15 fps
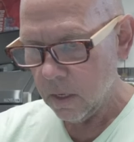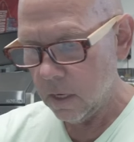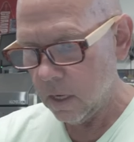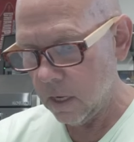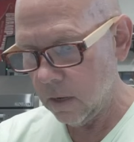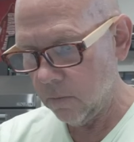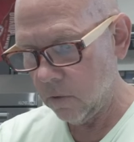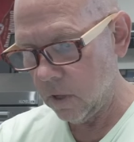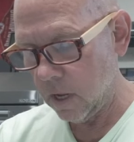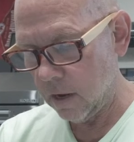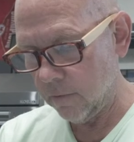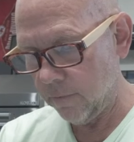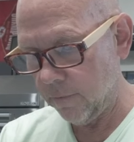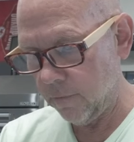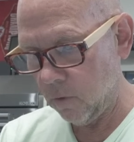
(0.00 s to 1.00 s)
And we'll
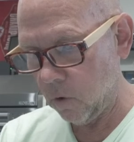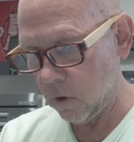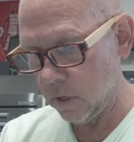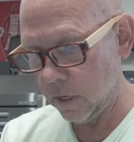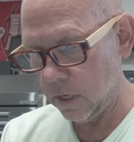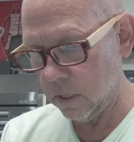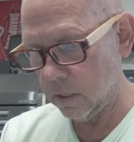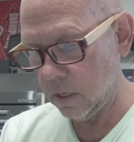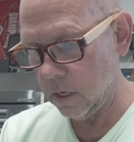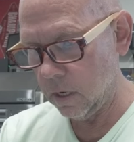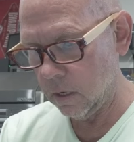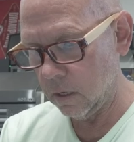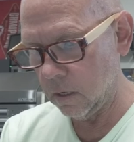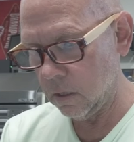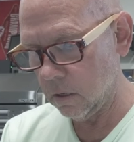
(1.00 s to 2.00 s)
have 4 in
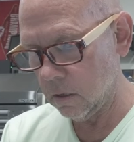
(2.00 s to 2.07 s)
here.